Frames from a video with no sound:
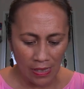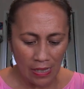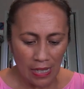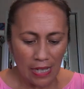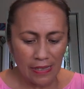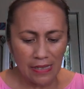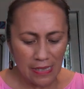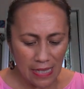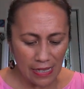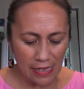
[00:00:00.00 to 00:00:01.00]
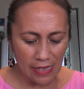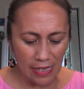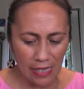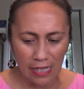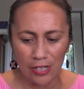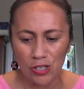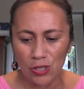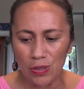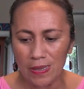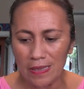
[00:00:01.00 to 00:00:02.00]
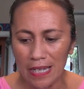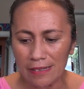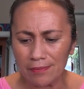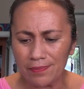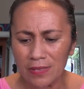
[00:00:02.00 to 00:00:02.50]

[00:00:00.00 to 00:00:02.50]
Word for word: I think the second key issue is that